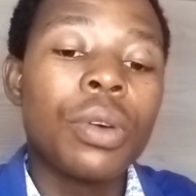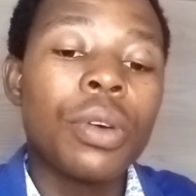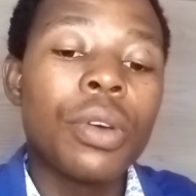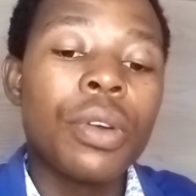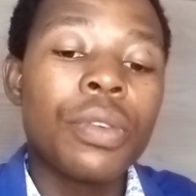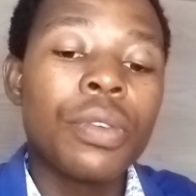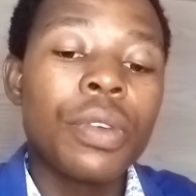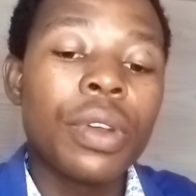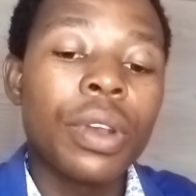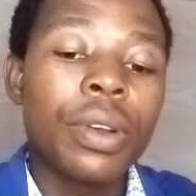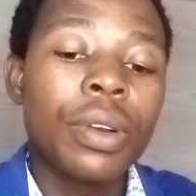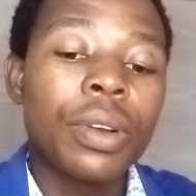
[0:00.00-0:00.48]

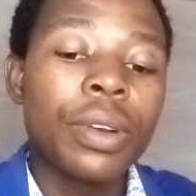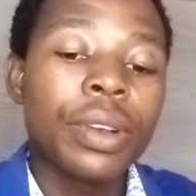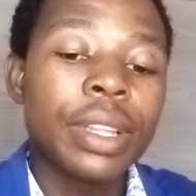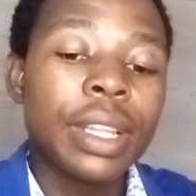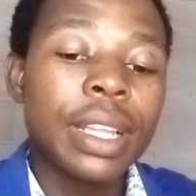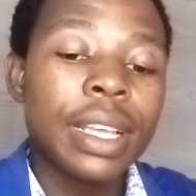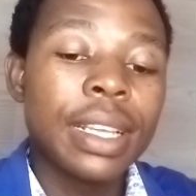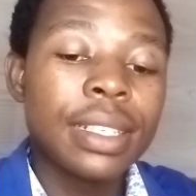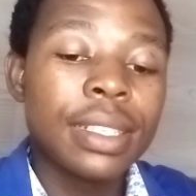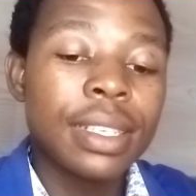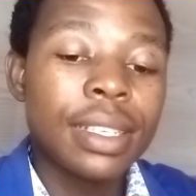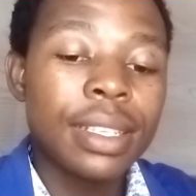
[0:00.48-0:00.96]

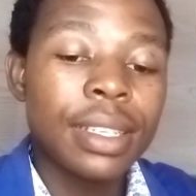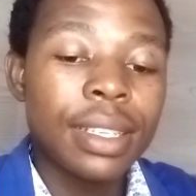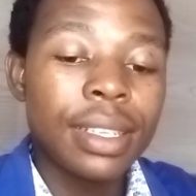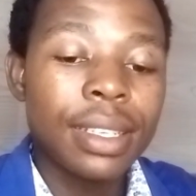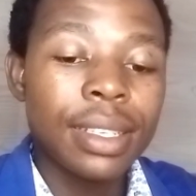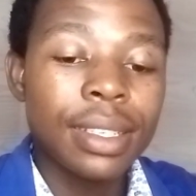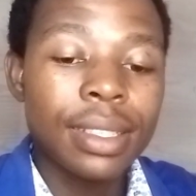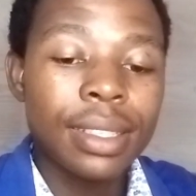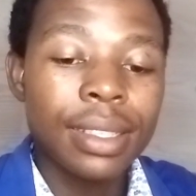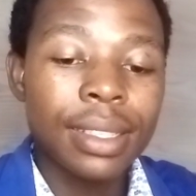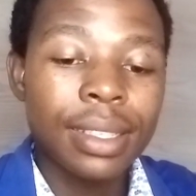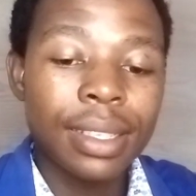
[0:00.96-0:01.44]
recognizing
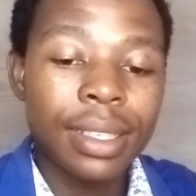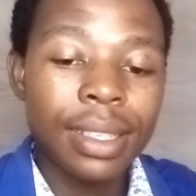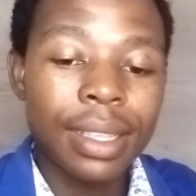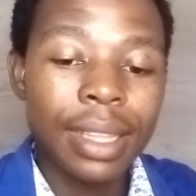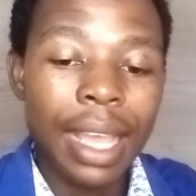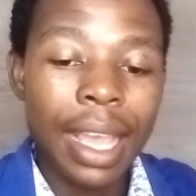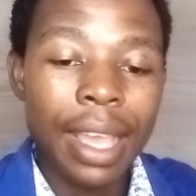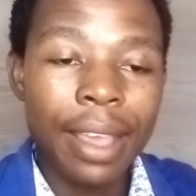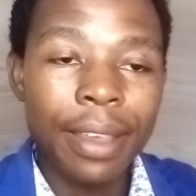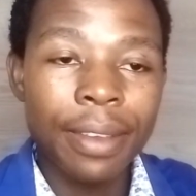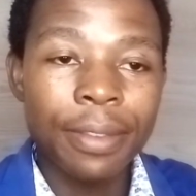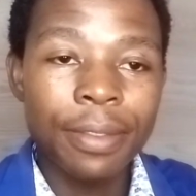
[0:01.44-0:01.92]
this
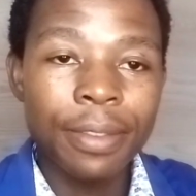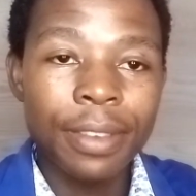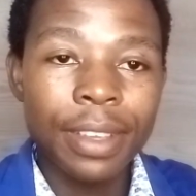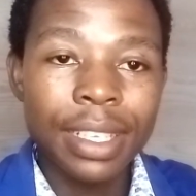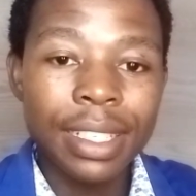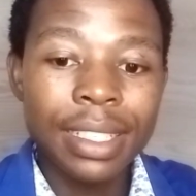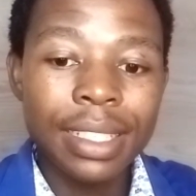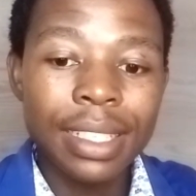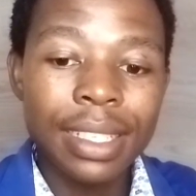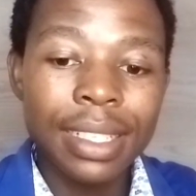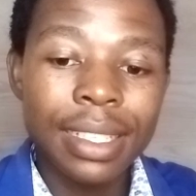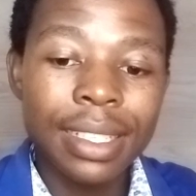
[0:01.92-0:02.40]

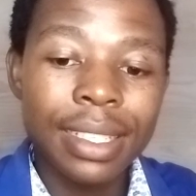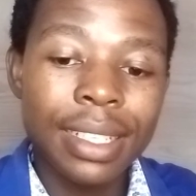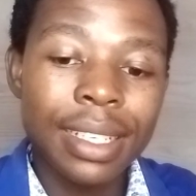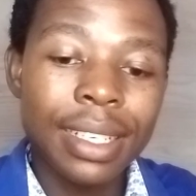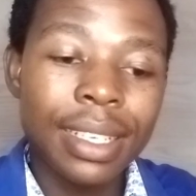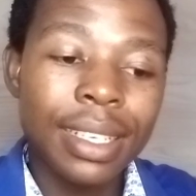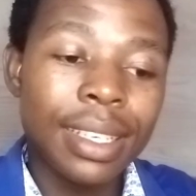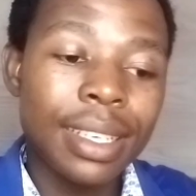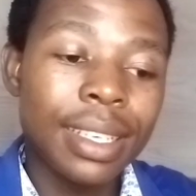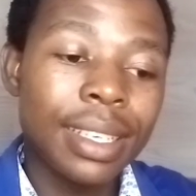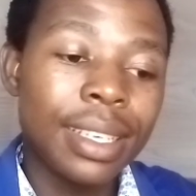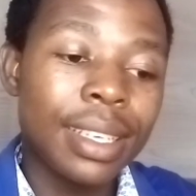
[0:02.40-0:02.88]
diversity